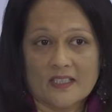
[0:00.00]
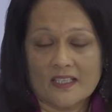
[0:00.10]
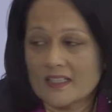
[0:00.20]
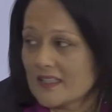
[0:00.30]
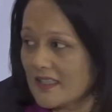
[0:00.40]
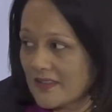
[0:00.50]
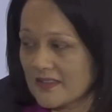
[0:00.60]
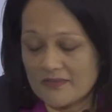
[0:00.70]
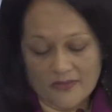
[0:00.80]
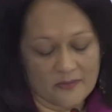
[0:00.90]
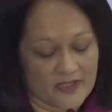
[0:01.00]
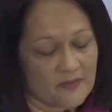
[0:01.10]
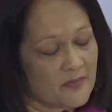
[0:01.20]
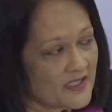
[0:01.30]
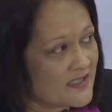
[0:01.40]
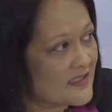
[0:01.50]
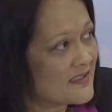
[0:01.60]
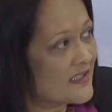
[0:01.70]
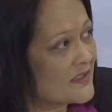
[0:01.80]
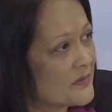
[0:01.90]
And hearing from the ambassador
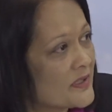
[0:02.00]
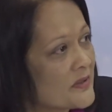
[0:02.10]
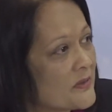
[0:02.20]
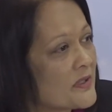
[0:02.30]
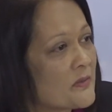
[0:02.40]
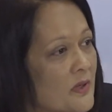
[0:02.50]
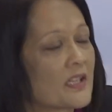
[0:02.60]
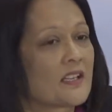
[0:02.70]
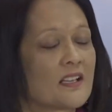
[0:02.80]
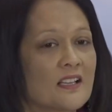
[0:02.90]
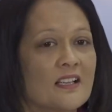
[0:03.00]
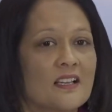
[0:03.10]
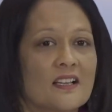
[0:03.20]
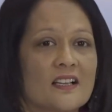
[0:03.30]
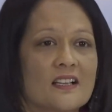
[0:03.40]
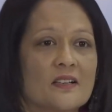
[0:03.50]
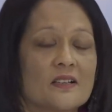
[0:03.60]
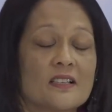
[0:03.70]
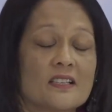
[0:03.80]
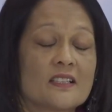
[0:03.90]
saying 2021
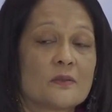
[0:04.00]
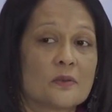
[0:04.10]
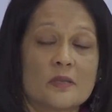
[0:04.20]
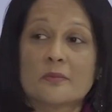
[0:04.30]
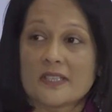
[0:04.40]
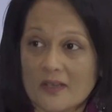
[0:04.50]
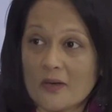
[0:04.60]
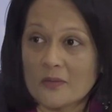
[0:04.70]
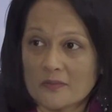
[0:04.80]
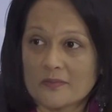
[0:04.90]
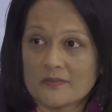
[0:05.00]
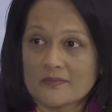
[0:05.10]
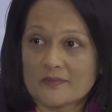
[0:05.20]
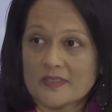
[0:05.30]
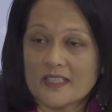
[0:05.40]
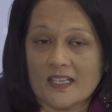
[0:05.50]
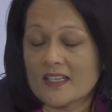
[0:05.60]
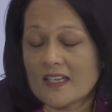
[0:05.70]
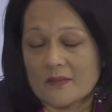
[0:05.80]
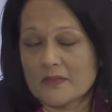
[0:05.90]
will bring hope. And
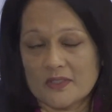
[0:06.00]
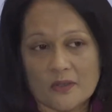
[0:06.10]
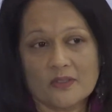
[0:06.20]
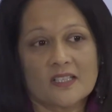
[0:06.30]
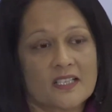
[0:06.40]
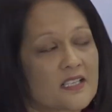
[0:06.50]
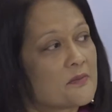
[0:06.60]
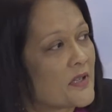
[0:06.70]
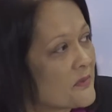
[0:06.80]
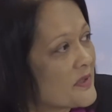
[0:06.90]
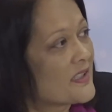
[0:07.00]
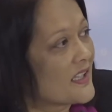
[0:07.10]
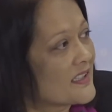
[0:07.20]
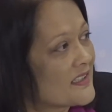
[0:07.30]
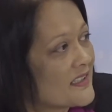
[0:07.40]
I, am total agreement with that.